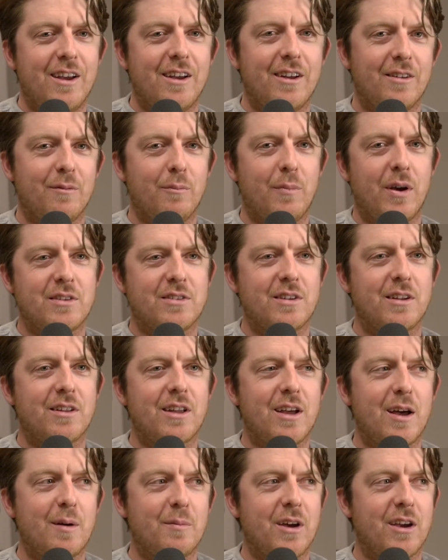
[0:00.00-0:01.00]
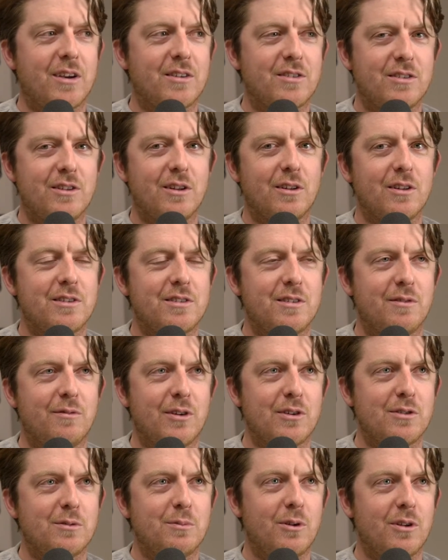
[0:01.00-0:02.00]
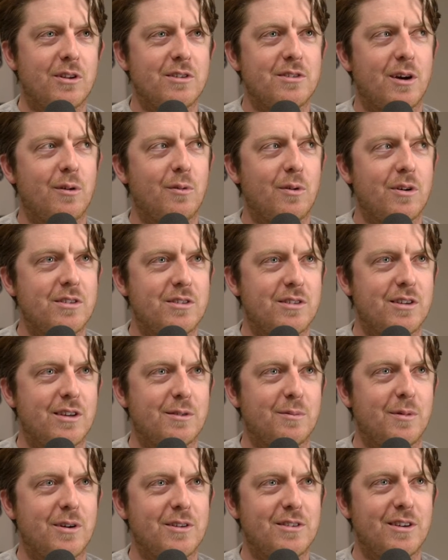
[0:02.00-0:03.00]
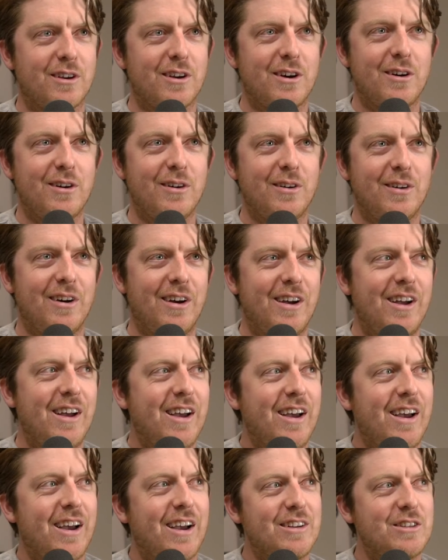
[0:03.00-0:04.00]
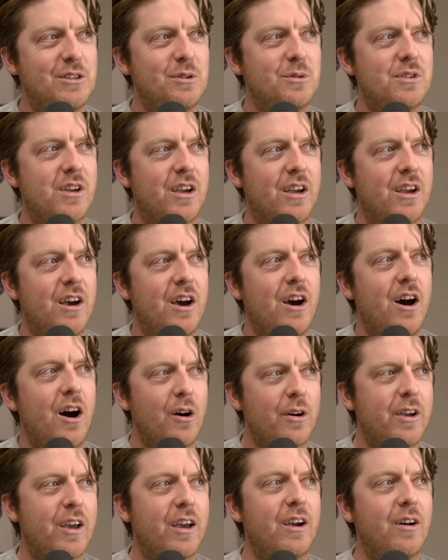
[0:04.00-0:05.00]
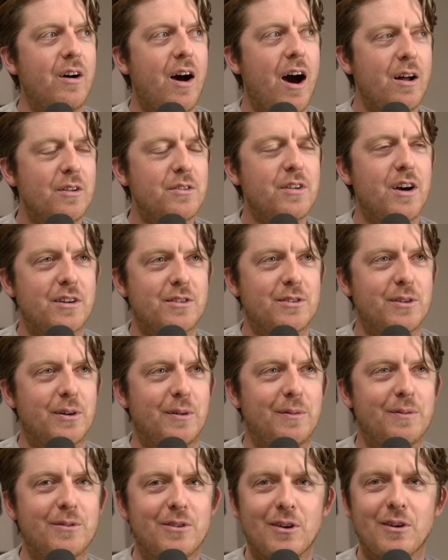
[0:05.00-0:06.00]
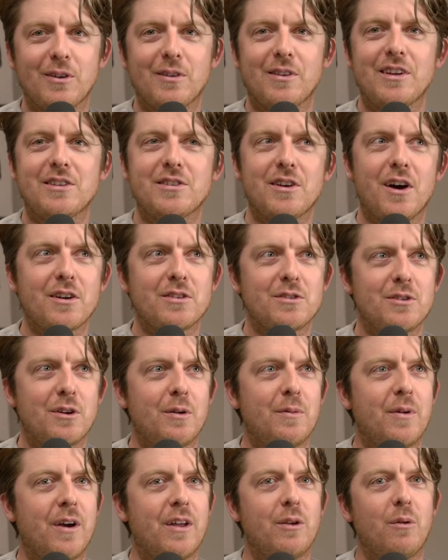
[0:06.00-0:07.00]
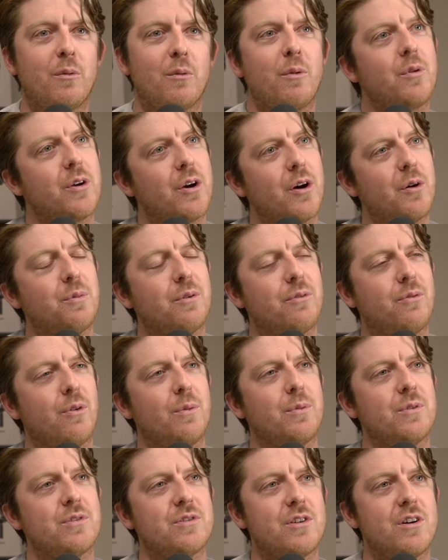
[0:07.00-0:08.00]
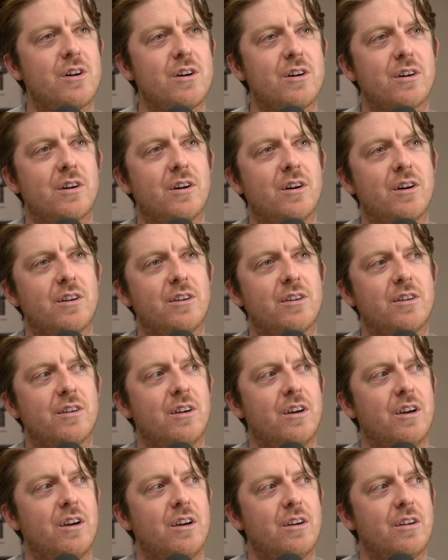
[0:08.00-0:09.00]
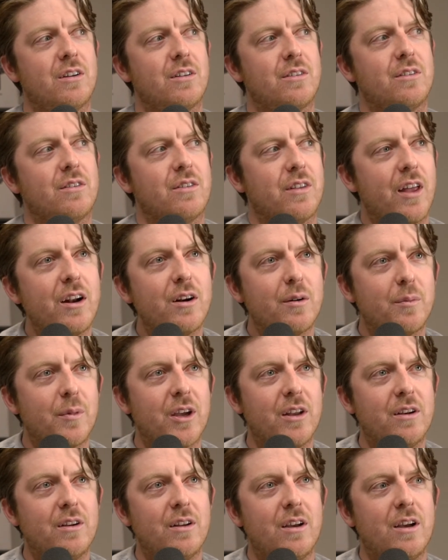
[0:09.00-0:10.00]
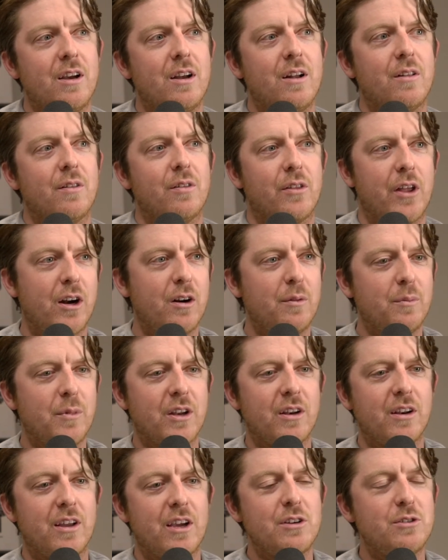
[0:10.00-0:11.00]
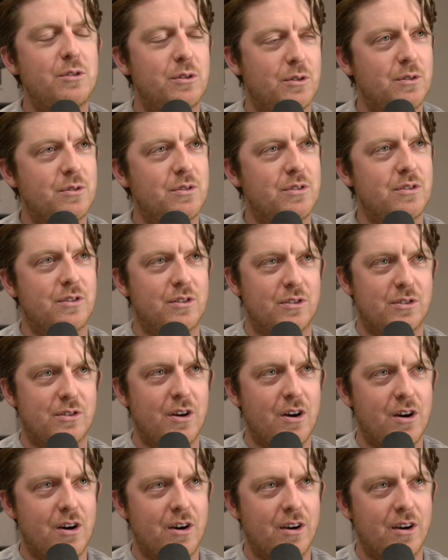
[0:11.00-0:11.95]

basically I'm like still as invisible as I was 6 months ago. And she was like, okay, I'll talk to him. So they talked to him. And then when we go perform the song on Letterman introduces the song